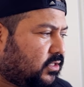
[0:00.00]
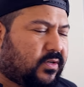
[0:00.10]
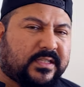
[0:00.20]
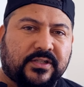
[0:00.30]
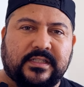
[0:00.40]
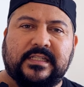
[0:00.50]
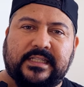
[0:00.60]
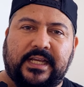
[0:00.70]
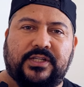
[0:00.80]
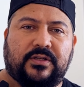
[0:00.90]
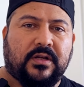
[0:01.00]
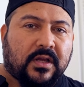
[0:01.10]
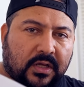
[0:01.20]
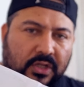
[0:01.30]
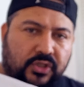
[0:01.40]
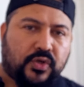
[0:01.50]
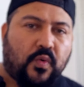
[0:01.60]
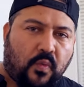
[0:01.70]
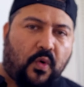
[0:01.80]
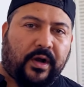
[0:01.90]
So it's just a station to
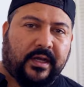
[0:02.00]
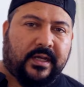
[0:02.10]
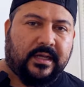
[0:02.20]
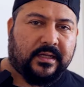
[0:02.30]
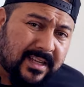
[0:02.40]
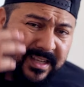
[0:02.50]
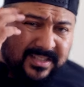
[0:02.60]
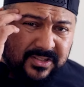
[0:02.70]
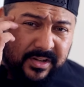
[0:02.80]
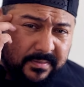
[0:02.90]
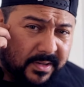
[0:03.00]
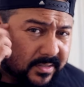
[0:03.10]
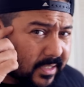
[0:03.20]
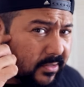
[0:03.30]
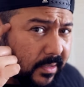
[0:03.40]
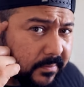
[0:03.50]
work. I'm sorry because I know